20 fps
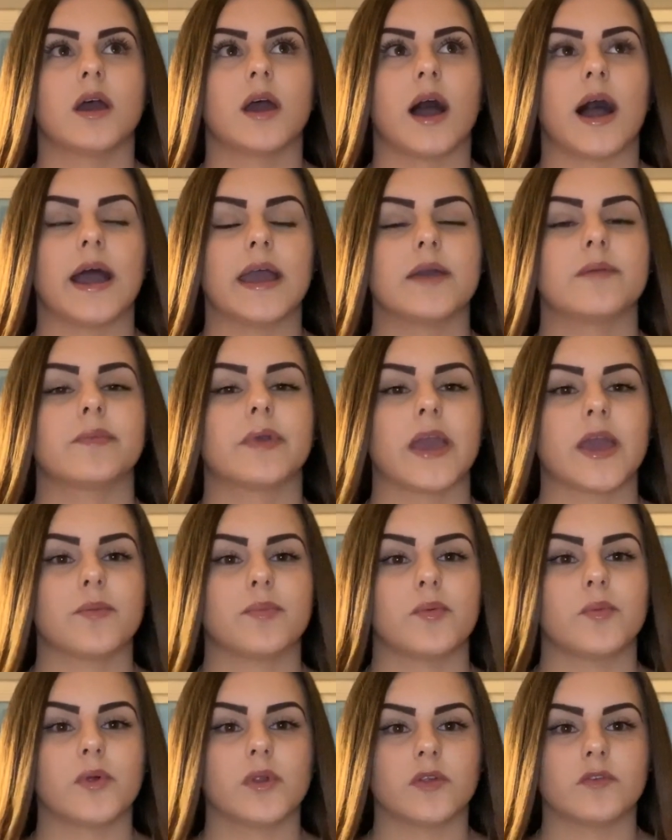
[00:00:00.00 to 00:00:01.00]
am
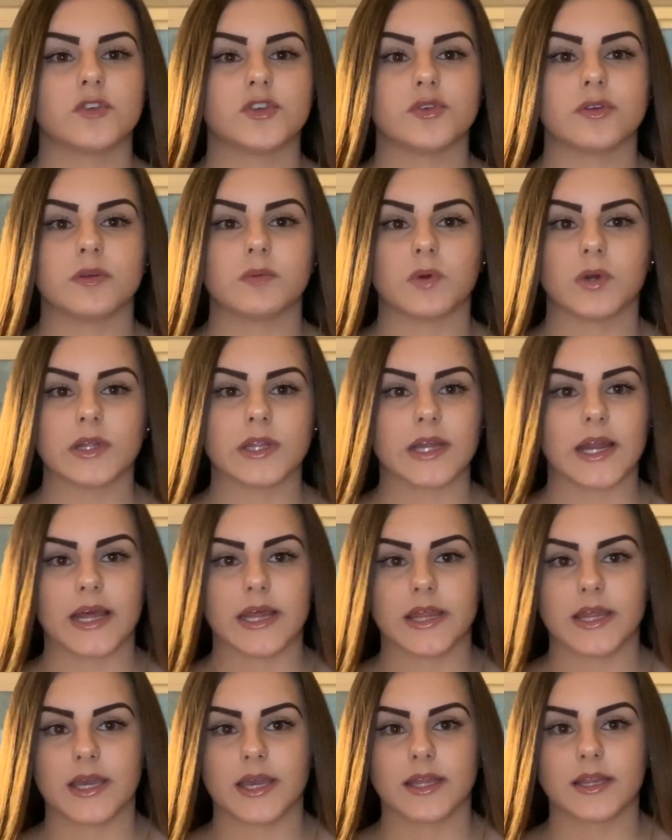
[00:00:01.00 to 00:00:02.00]
capable of doing more than I
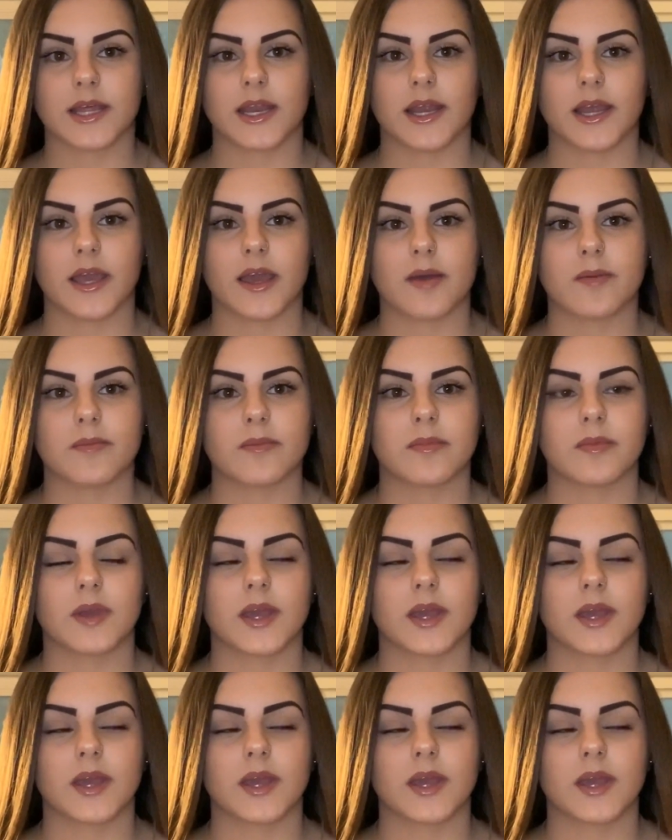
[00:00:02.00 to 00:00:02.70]
think that I am.